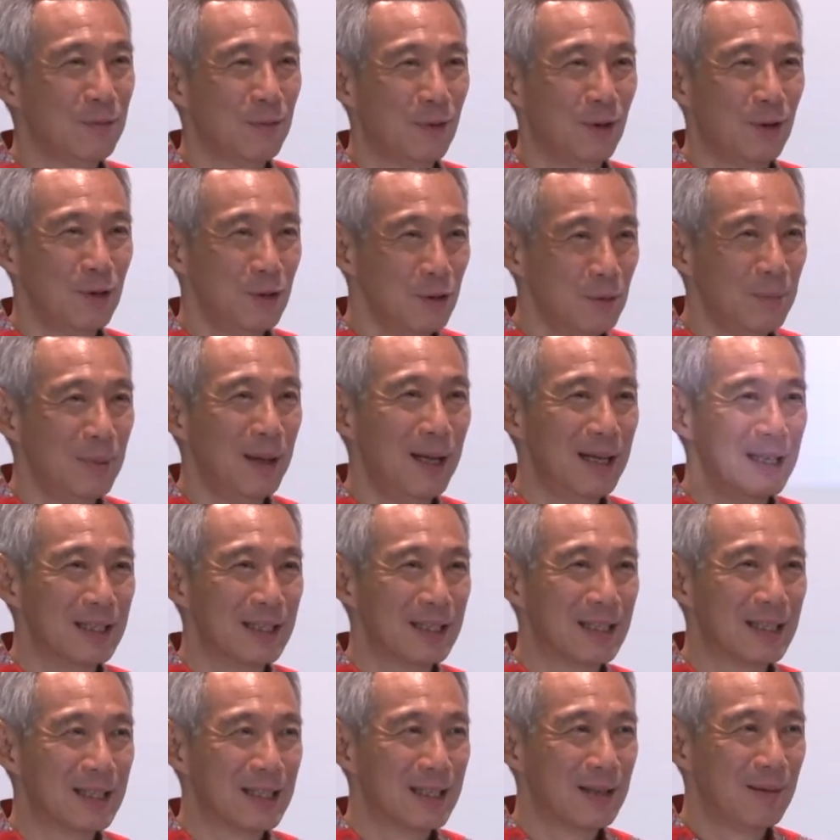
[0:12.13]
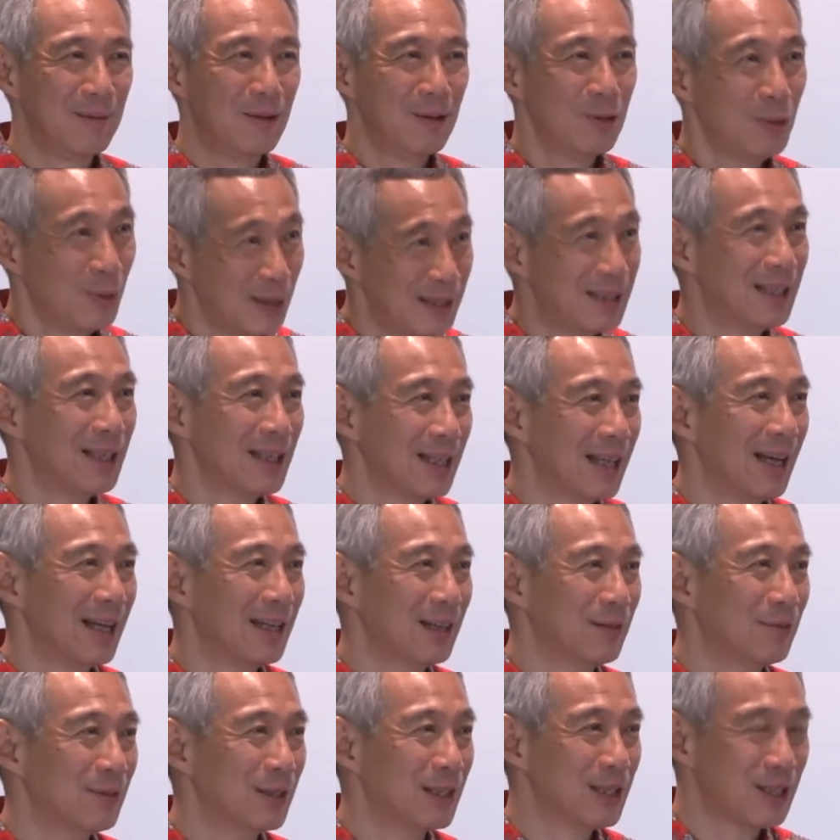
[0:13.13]
for UPAGE's 20th
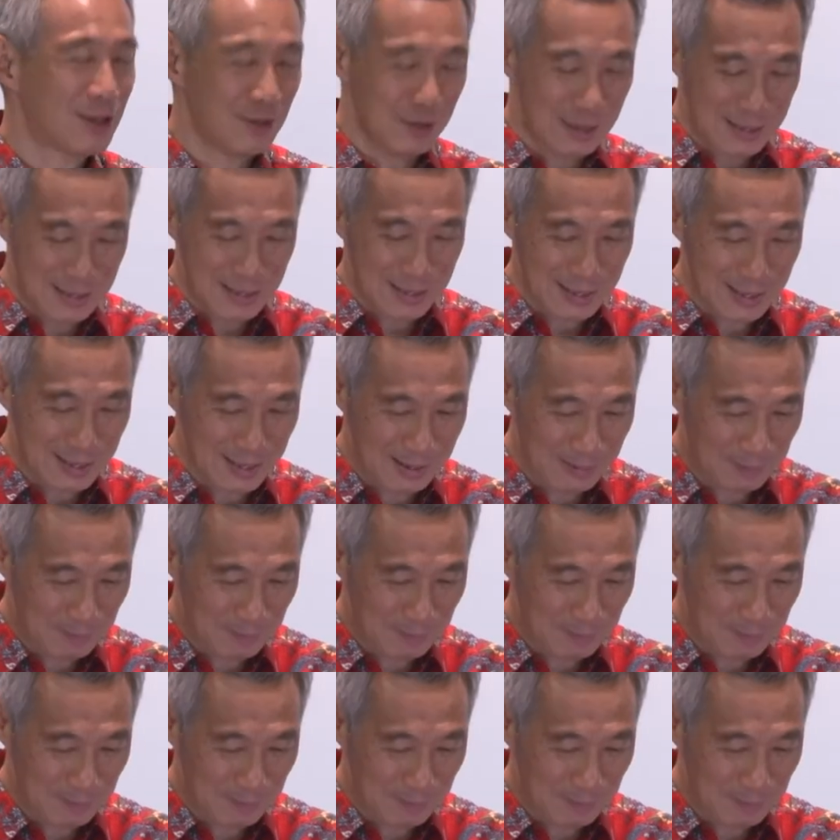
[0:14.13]
anniversary dinner.